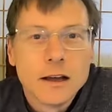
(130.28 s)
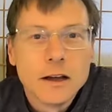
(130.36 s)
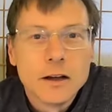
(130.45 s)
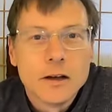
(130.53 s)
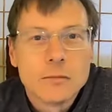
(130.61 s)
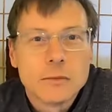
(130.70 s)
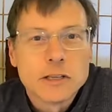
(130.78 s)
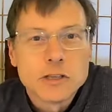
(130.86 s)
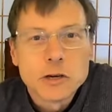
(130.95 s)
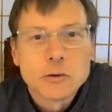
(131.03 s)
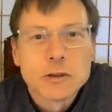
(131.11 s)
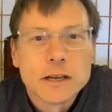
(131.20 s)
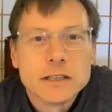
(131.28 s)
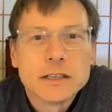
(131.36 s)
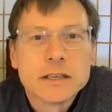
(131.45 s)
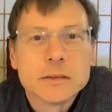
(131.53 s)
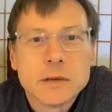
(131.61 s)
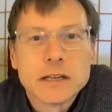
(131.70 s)
my general idea
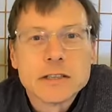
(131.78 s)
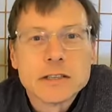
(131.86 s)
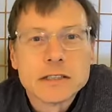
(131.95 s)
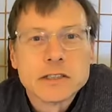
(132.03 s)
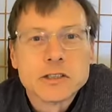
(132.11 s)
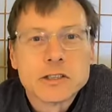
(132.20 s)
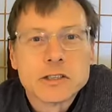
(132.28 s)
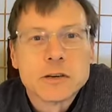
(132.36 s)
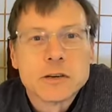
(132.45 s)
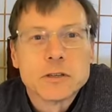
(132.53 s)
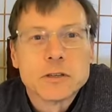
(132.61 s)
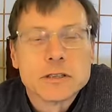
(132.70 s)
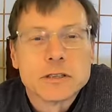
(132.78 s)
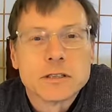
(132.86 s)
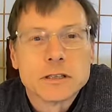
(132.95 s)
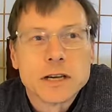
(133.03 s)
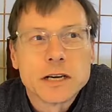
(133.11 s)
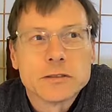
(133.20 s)
behind Slingshot was a
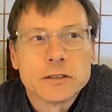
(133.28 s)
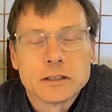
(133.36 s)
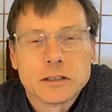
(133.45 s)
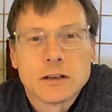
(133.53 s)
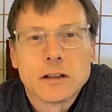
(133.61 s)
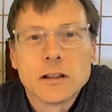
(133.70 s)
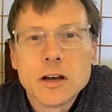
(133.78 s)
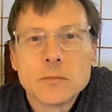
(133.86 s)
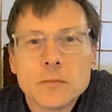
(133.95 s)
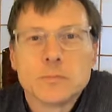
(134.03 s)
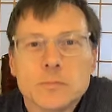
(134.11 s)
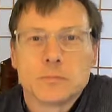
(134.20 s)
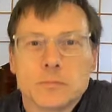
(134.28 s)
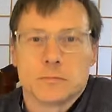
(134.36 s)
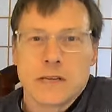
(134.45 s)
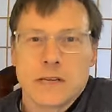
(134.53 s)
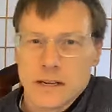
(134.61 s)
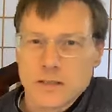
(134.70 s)
kind of a
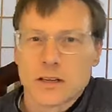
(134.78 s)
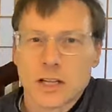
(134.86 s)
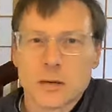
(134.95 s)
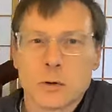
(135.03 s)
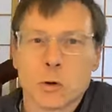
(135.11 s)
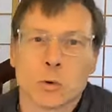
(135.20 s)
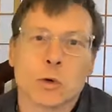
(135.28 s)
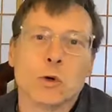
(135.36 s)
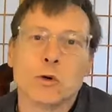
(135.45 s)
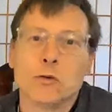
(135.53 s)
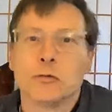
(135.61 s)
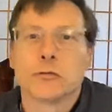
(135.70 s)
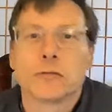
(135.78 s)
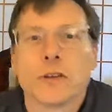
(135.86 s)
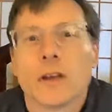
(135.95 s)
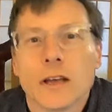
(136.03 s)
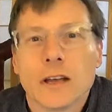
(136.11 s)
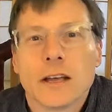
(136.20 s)
dance club groove.
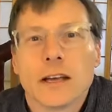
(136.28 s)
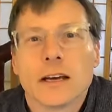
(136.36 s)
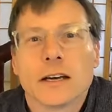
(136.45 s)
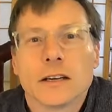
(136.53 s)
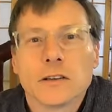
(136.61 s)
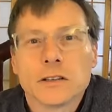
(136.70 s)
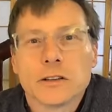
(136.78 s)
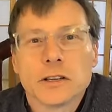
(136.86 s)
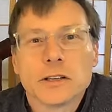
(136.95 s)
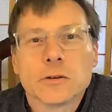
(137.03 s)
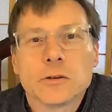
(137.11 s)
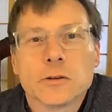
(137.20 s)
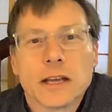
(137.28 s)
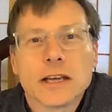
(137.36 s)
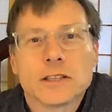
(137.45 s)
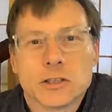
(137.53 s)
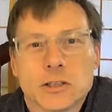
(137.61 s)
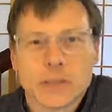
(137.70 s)
You'll hear when they get
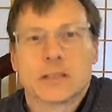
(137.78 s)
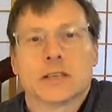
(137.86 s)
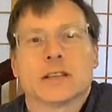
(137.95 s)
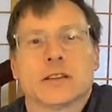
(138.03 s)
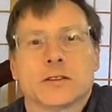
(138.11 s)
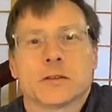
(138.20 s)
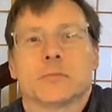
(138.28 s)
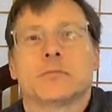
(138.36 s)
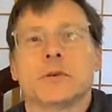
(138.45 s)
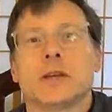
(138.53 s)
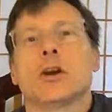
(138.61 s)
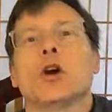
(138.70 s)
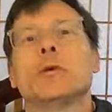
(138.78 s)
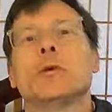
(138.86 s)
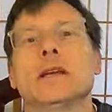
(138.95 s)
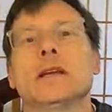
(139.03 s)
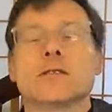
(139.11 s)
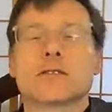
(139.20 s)
to it. There's a big
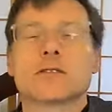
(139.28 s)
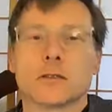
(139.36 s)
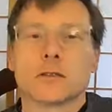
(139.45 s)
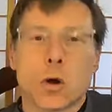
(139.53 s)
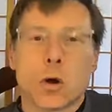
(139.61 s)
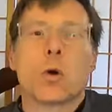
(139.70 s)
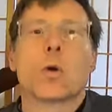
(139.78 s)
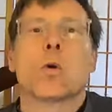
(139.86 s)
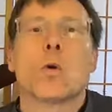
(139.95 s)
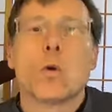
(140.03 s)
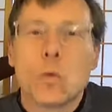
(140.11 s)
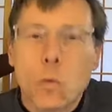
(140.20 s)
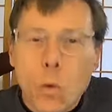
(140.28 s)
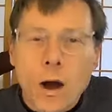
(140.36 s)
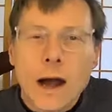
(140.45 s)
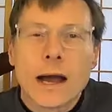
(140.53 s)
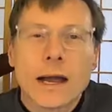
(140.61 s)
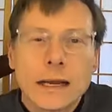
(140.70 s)
opening, slow
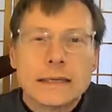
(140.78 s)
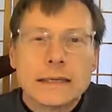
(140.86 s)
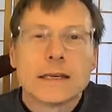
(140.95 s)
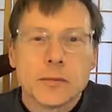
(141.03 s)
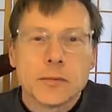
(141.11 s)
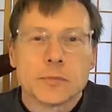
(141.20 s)
wind up,